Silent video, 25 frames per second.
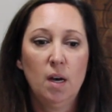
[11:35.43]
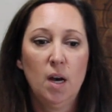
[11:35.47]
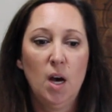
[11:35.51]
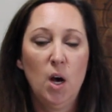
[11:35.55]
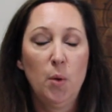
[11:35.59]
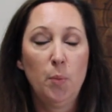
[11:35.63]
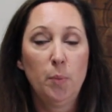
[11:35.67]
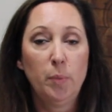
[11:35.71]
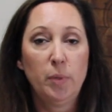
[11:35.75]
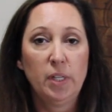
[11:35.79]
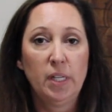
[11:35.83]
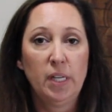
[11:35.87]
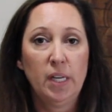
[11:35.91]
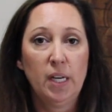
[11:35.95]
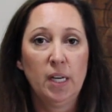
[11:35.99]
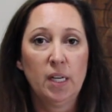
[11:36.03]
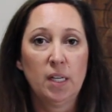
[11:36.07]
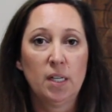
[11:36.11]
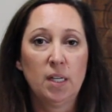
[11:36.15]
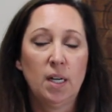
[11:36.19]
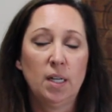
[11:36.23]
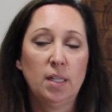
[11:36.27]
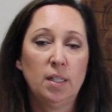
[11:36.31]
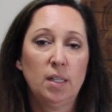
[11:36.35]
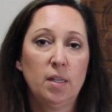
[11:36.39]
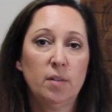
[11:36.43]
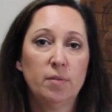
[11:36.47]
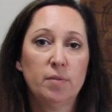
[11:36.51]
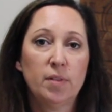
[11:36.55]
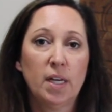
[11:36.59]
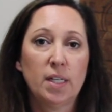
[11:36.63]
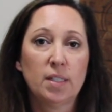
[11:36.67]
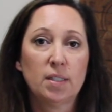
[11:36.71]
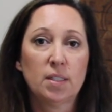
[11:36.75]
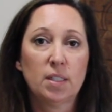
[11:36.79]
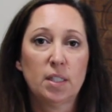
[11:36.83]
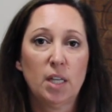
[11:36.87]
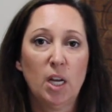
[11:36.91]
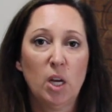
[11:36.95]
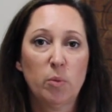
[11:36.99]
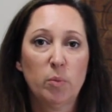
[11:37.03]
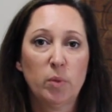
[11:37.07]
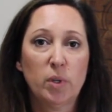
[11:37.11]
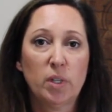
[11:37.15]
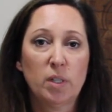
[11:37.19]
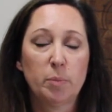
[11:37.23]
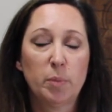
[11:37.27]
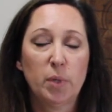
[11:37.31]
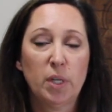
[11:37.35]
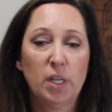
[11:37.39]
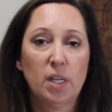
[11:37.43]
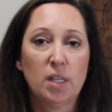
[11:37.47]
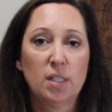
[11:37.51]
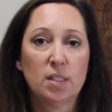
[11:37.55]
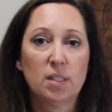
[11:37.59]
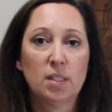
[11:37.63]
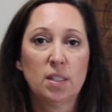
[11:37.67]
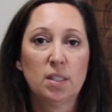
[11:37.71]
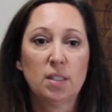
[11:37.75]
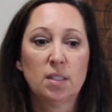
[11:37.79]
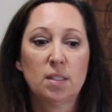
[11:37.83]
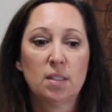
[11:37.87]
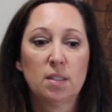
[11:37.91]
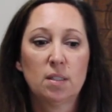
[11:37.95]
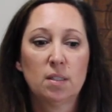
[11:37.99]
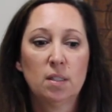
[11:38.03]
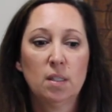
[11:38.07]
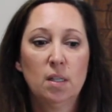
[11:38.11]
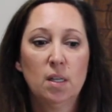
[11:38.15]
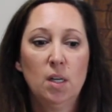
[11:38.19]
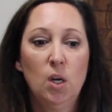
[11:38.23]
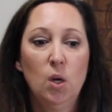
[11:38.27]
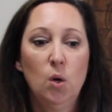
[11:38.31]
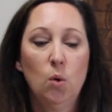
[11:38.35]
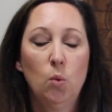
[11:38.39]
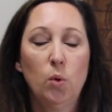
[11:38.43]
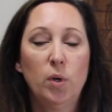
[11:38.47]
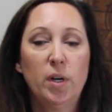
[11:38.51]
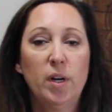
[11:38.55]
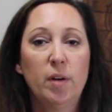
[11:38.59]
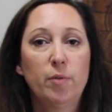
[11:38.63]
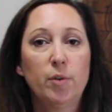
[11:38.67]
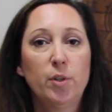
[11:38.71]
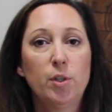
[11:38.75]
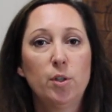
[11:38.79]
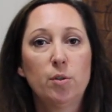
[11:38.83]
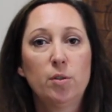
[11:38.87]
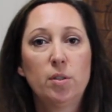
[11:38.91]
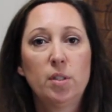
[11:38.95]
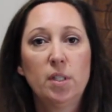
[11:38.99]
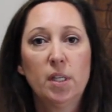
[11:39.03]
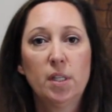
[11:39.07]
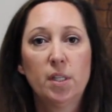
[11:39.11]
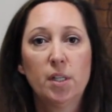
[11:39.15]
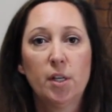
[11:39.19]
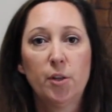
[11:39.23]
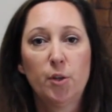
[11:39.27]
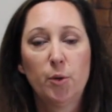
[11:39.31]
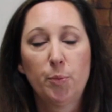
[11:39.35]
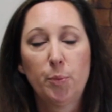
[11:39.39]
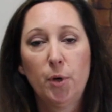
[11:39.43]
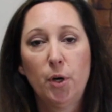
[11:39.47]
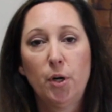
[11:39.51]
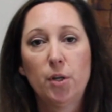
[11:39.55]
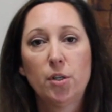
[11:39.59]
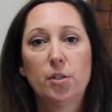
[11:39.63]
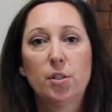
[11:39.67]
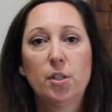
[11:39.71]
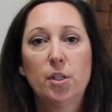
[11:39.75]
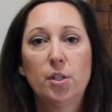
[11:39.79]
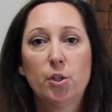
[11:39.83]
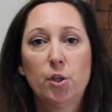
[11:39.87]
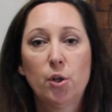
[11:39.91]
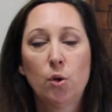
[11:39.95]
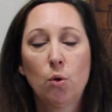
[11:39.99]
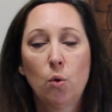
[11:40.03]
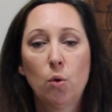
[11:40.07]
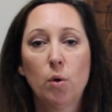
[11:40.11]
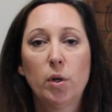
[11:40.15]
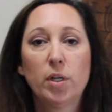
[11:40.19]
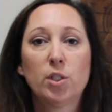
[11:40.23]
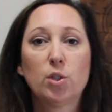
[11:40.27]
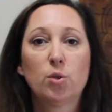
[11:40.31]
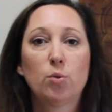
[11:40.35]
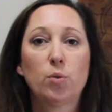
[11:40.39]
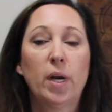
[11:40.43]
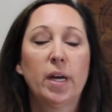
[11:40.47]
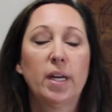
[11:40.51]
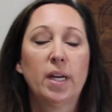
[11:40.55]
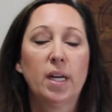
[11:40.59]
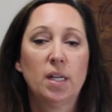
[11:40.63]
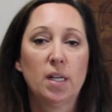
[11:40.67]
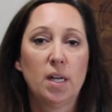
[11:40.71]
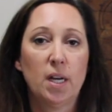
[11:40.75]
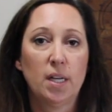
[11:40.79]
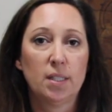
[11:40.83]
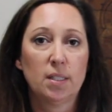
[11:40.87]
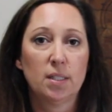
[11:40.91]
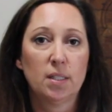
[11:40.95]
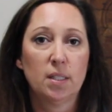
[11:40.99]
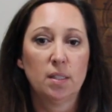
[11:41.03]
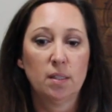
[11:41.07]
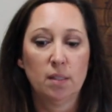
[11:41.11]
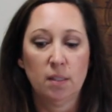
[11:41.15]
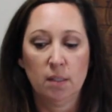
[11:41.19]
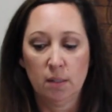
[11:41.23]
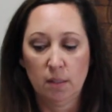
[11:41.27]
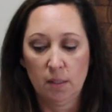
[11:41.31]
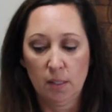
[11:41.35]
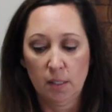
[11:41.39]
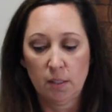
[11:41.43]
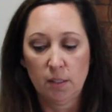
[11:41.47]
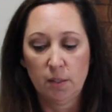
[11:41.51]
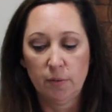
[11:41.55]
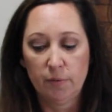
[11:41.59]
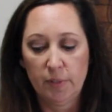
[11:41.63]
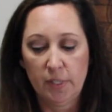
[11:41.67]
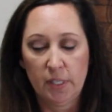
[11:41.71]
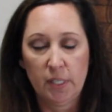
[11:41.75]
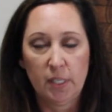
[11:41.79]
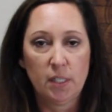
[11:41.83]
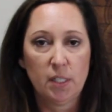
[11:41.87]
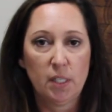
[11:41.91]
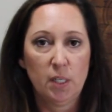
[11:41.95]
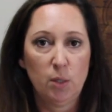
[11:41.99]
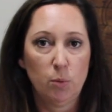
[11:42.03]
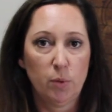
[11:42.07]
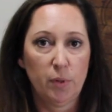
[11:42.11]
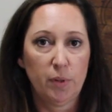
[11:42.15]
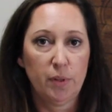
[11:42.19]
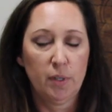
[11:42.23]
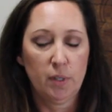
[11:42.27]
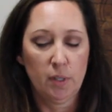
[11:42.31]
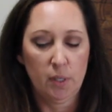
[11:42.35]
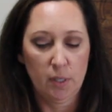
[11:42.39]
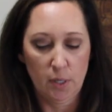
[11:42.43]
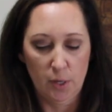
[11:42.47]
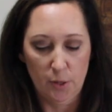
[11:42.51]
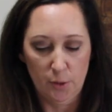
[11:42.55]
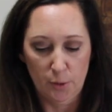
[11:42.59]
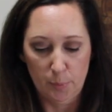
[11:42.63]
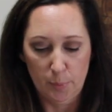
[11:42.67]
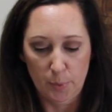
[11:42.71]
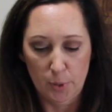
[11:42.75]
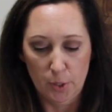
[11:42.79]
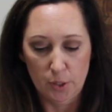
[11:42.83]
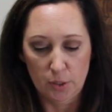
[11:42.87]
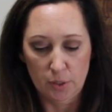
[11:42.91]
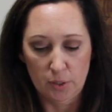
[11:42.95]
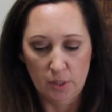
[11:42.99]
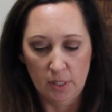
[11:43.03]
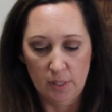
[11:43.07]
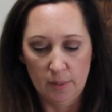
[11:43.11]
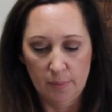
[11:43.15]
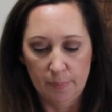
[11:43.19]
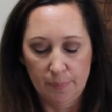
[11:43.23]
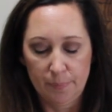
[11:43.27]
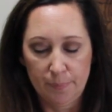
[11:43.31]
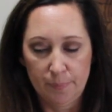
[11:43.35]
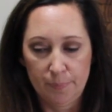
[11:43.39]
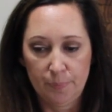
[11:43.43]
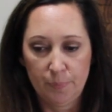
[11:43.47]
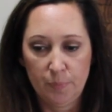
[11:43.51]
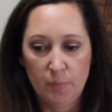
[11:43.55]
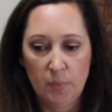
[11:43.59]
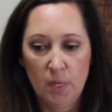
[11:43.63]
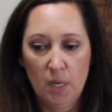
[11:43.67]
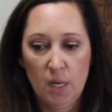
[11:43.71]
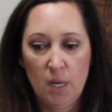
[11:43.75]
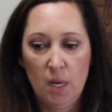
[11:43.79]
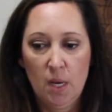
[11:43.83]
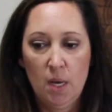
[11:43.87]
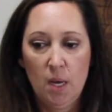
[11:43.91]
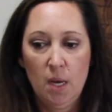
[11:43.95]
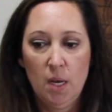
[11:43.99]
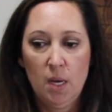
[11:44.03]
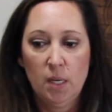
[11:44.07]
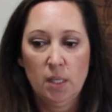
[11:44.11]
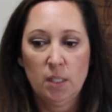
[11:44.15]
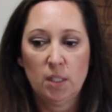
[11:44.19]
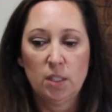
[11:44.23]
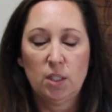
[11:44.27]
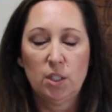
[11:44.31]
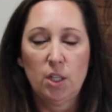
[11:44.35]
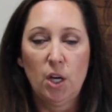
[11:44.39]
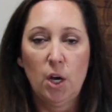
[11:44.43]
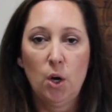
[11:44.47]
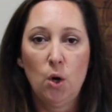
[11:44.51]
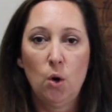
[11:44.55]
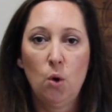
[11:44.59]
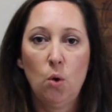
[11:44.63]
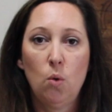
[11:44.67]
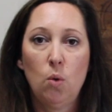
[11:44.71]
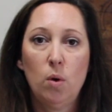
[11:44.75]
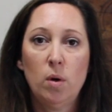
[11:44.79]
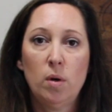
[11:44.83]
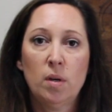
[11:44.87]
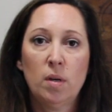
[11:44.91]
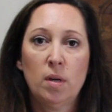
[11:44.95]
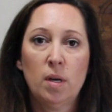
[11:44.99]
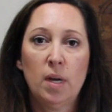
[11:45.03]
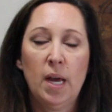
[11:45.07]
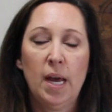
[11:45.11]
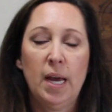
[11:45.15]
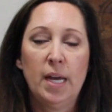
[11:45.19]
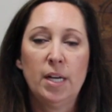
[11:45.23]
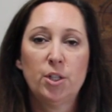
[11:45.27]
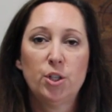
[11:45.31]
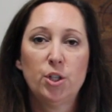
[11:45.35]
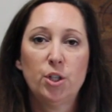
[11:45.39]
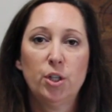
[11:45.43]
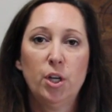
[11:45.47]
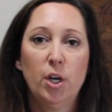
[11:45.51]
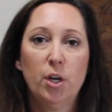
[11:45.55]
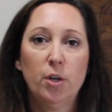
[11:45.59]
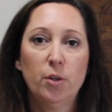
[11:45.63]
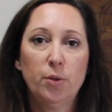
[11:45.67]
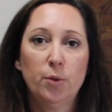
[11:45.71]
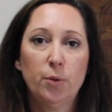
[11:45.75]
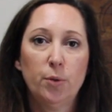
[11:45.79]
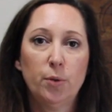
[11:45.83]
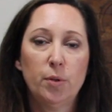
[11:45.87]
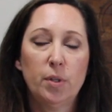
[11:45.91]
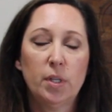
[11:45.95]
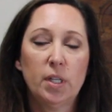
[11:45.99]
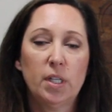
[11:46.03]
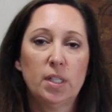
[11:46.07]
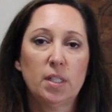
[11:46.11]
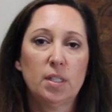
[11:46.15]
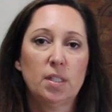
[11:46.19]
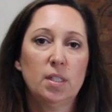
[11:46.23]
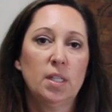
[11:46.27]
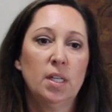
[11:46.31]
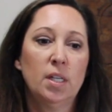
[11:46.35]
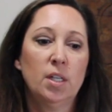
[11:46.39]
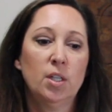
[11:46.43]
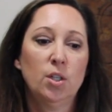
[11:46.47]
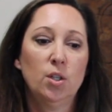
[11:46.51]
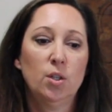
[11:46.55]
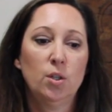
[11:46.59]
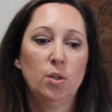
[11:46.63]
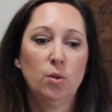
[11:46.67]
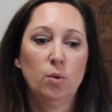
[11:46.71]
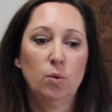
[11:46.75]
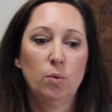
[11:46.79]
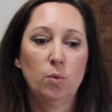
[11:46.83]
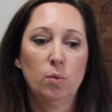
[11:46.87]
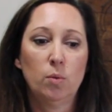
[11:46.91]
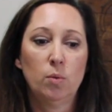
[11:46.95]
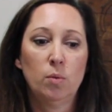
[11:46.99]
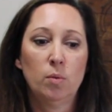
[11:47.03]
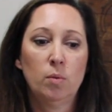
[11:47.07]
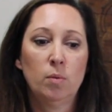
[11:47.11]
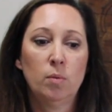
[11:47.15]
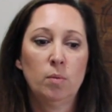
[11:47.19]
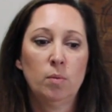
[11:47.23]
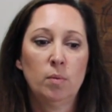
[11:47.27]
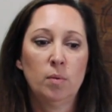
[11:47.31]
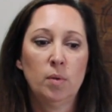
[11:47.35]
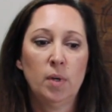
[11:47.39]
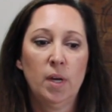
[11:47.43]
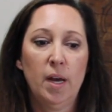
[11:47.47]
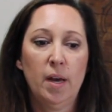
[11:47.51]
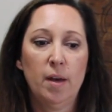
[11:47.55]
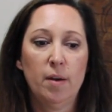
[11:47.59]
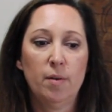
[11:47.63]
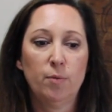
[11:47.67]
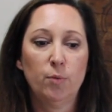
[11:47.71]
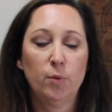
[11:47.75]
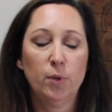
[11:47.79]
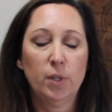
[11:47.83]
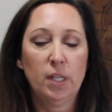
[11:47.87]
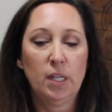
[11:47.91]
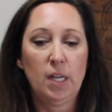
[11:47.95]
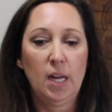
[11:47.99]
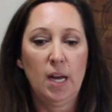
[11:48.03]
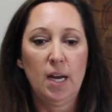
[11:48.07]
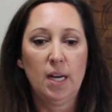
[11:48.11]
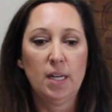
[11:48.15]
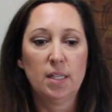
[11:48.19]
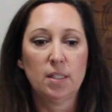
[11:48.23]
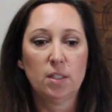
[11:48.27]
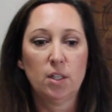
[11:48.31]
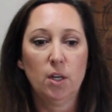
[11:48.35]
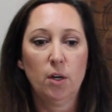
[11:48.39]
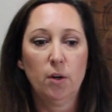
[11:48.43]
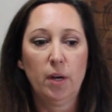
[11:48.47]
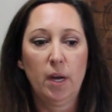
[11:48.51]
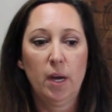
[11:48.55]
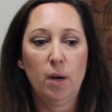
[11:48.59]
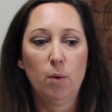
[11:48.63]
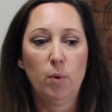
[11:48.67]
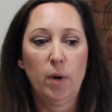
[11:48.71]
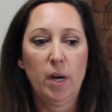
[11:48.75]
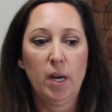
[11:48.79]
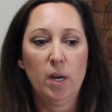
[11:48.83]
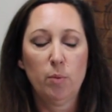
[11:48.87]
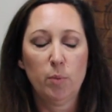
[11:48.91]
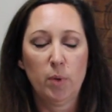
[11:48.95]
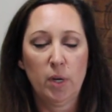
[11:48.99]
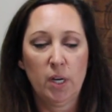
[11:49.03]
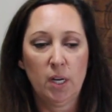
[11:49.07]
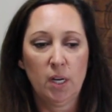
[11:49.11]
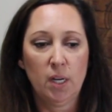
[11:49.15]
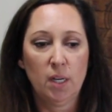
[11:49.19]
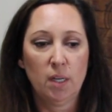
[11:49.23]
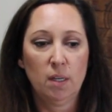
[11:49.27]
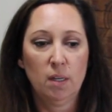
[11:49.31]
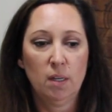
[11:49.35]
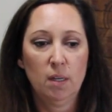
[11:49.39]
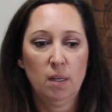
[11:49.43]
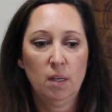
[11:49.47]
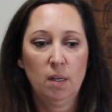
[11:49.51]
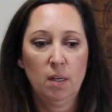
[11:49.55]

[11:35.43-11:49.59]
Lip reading: humbling, and I love that statement, because it's whenever you see another person, you're always recognizing the divinity within another person. So as you go through this and you have realized, okay, wait a minute,